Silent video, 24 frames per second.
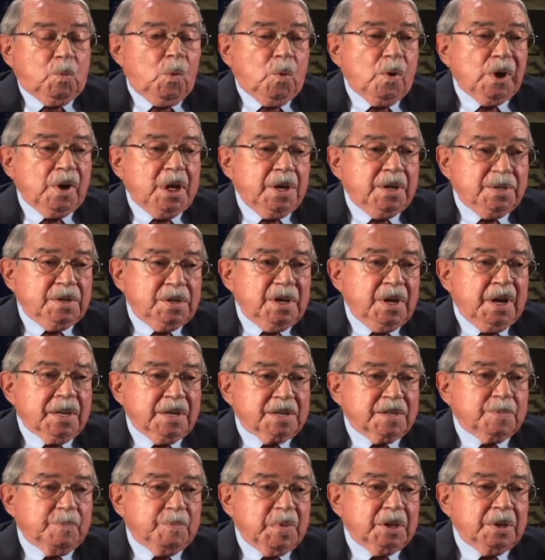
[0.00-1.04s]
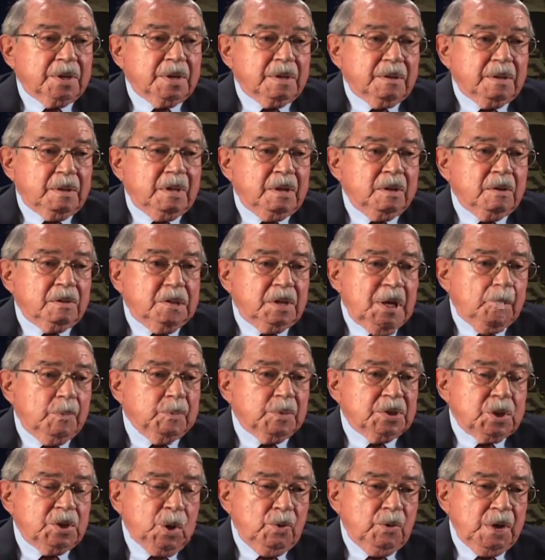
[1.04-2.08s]
warnings, yes, but th that
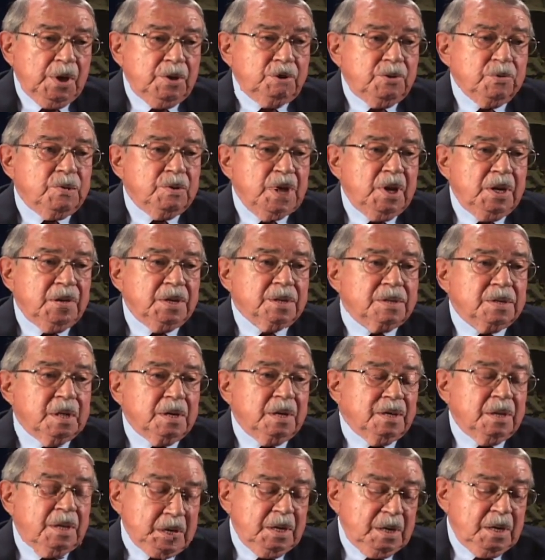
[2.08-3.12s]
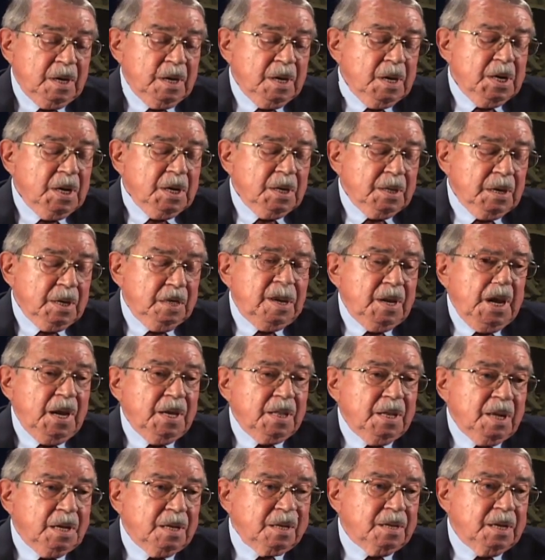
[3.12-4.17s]
was the only two days uh, the the day
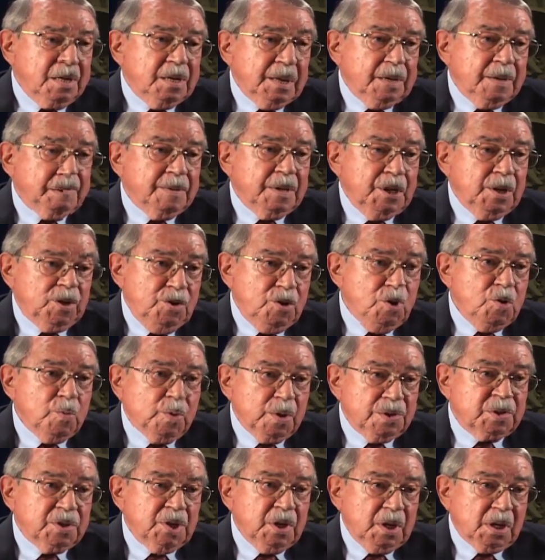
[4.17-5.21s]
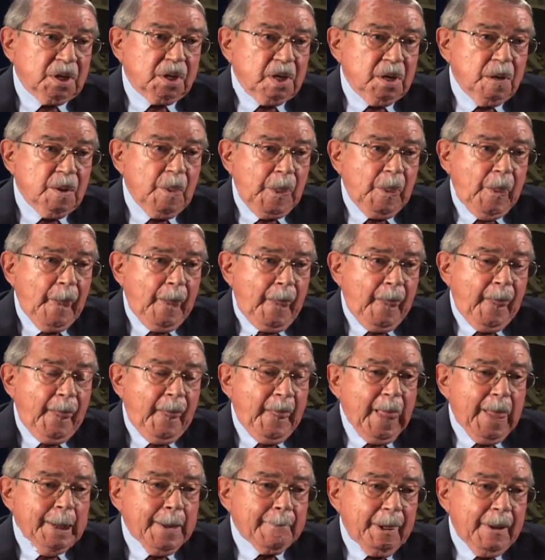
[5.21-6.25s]
that uh, the two were sunk. I
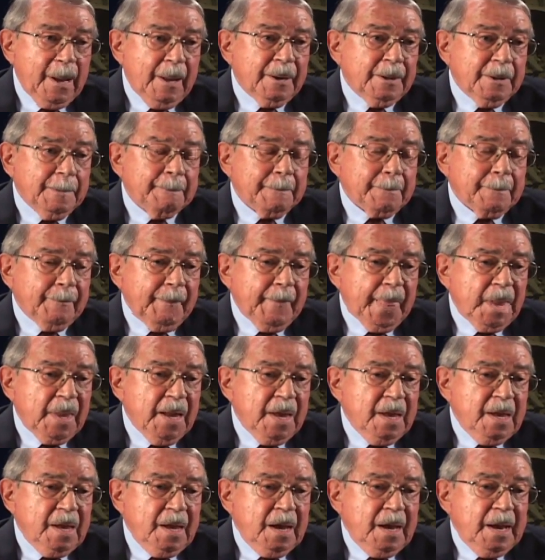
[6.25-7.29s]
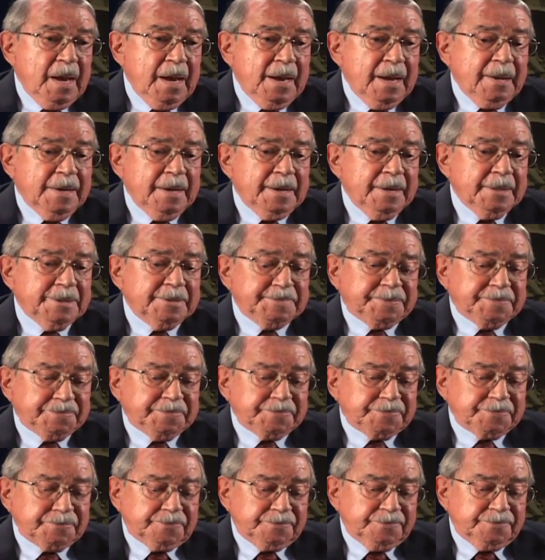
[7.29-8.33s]
see. On it, and it,
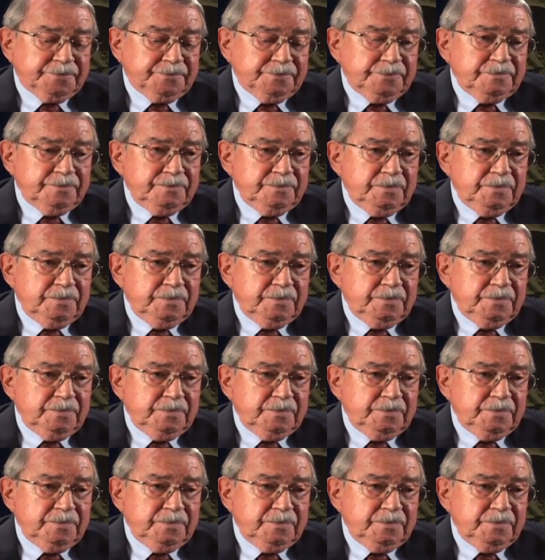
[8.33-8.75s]
that was enough.